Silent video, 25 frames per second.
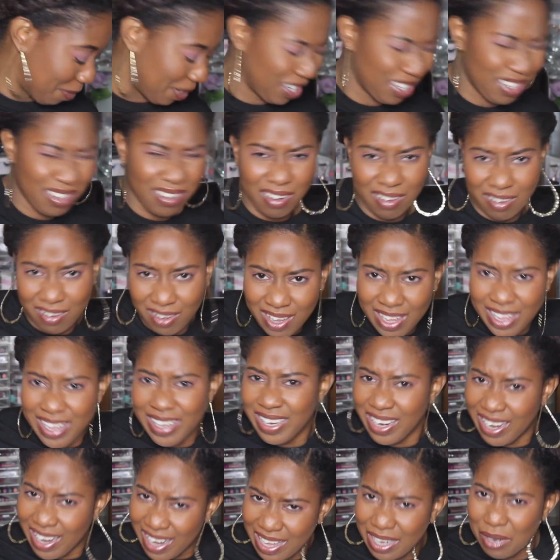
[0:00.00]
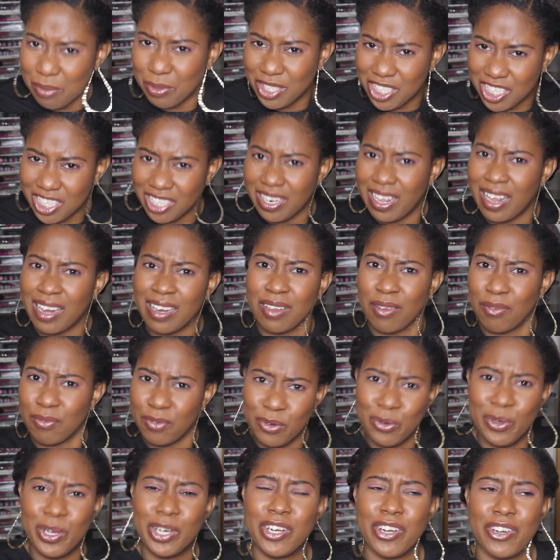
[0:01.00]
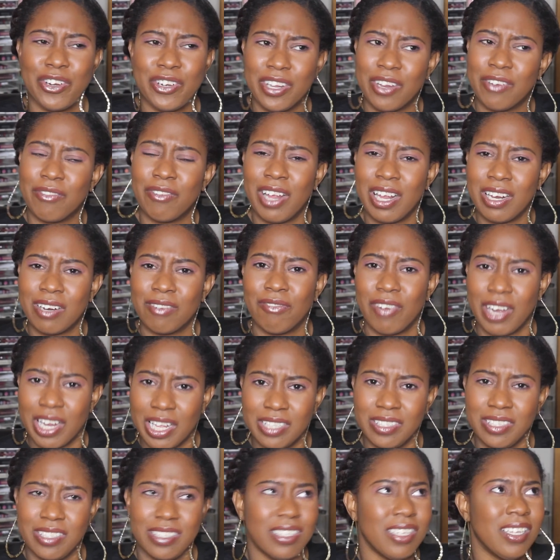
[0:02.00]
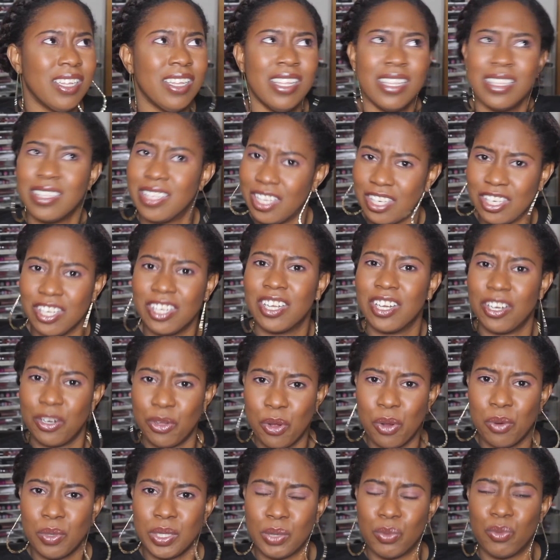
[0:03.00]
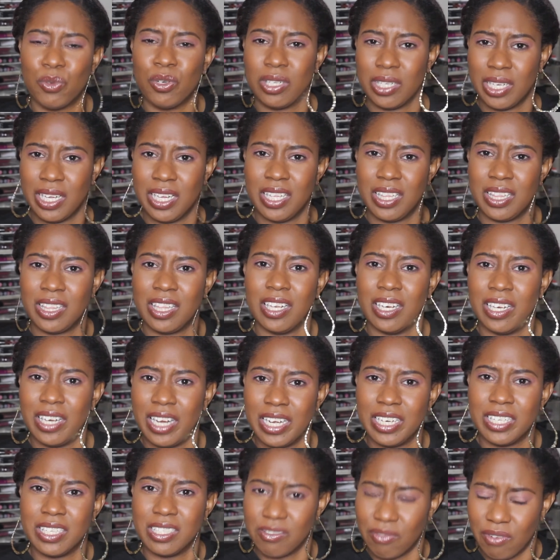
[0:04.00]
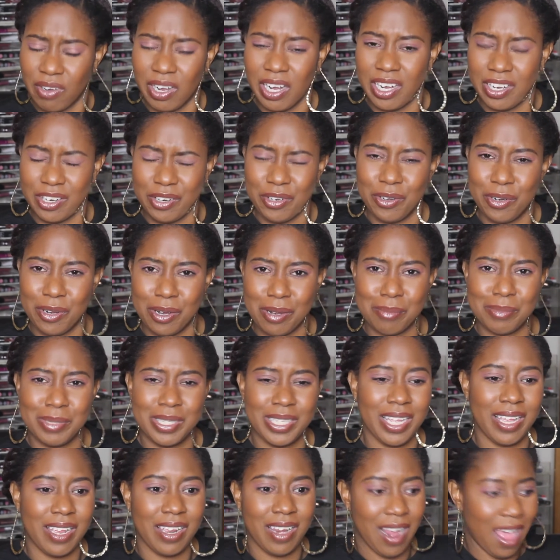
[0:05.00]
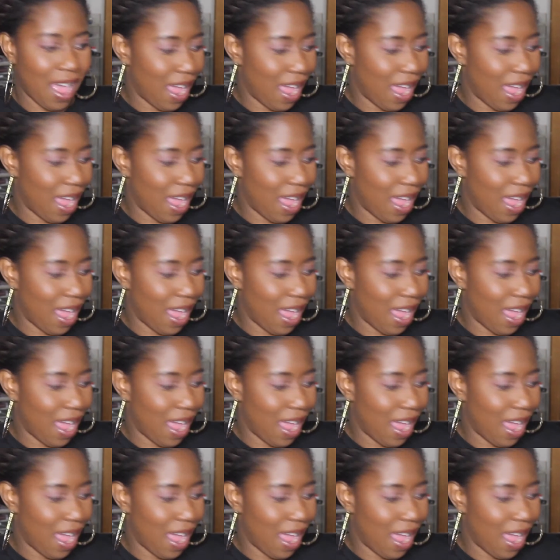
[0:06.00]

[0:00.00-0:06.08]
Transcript: But you know, you like what you like. If you're a girl that rock reds, then you're gonna always want to get the latest red. You know what I'm saying?